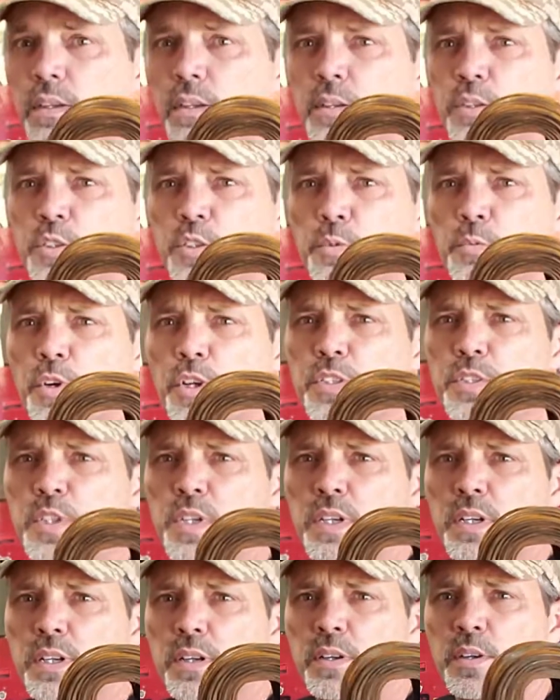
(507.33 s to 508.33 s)
some
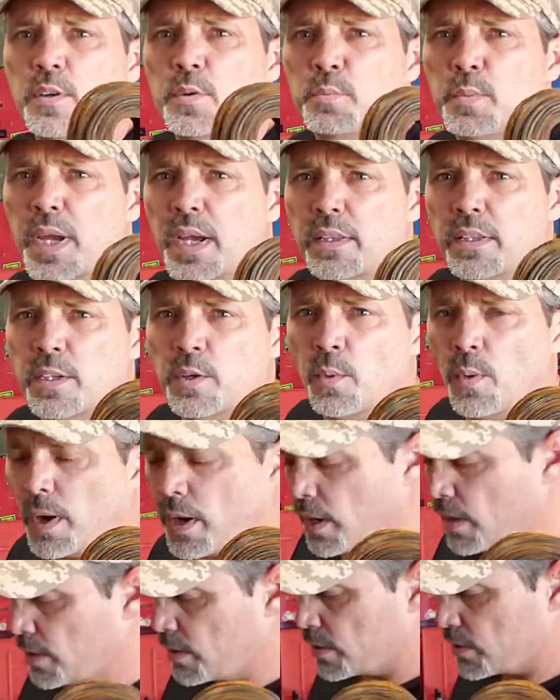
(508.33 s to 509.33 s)
rusty baling
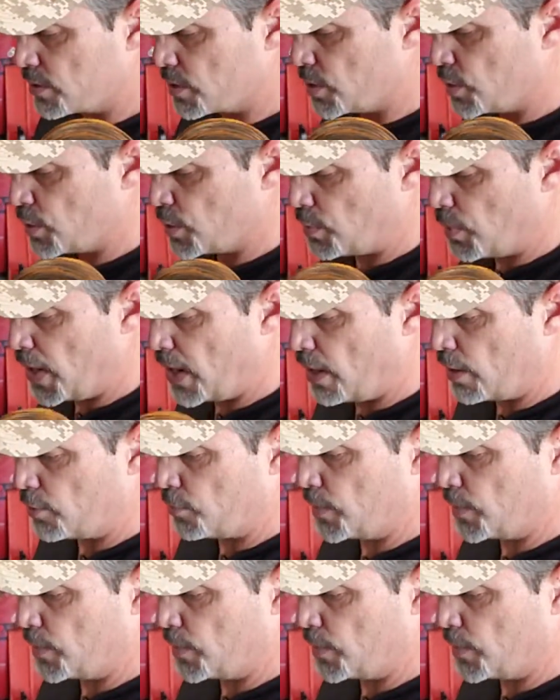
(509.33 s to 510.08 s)
wire to the pile of